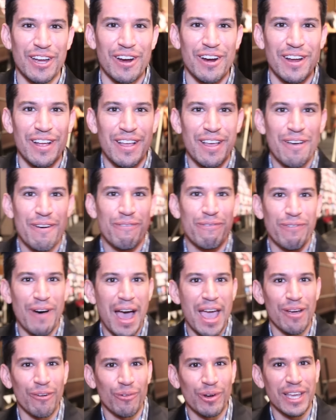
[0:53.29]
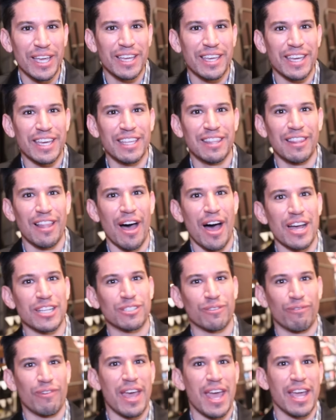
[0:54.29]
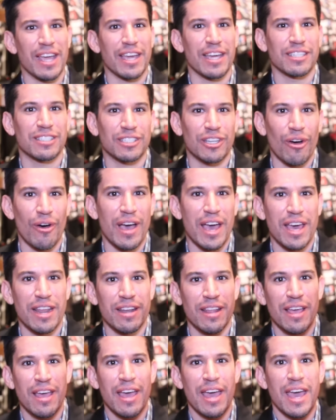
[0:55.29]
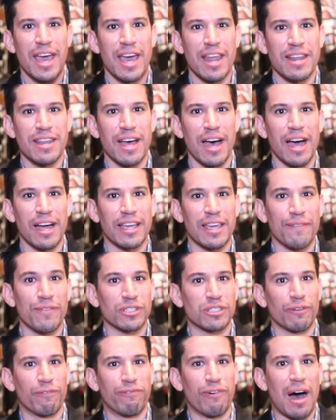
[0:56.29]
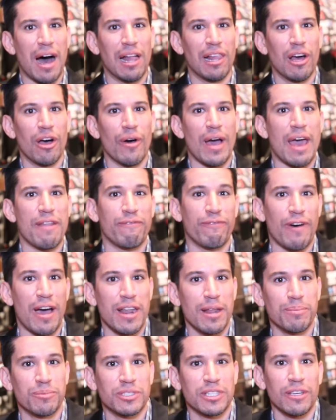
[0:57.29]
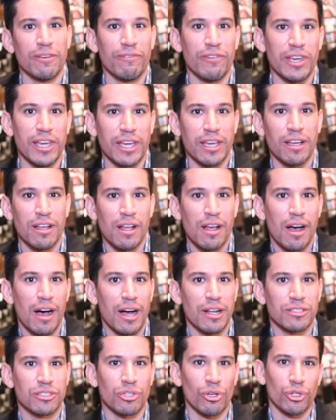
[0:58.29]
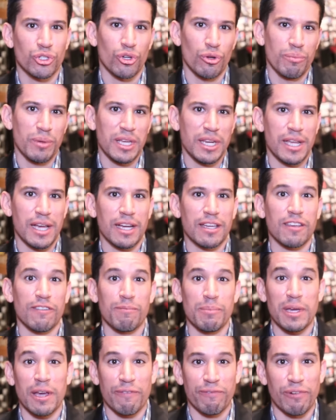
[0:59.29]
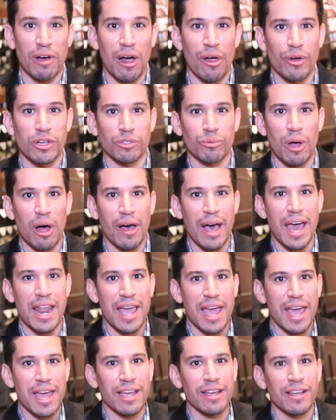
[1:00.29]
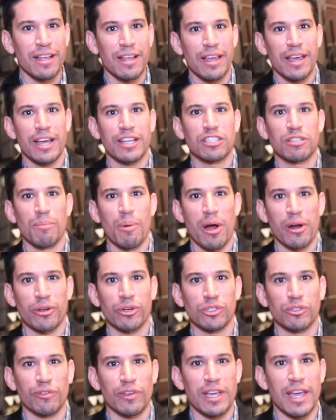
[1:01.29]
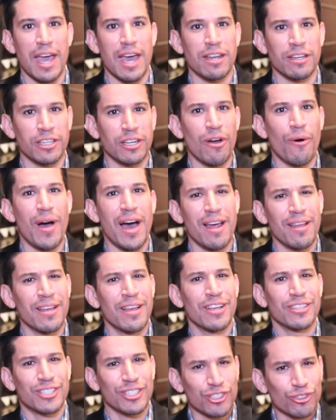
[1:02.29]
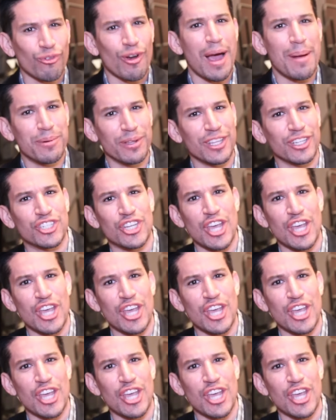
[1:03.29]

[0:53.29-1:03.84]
here. Fight Week in Las Vegas. Go ahead and give us a follow at FightUp TV on social media. Give me a follow as well at Hey, it's Marcos V. And you know what? Subscribe to the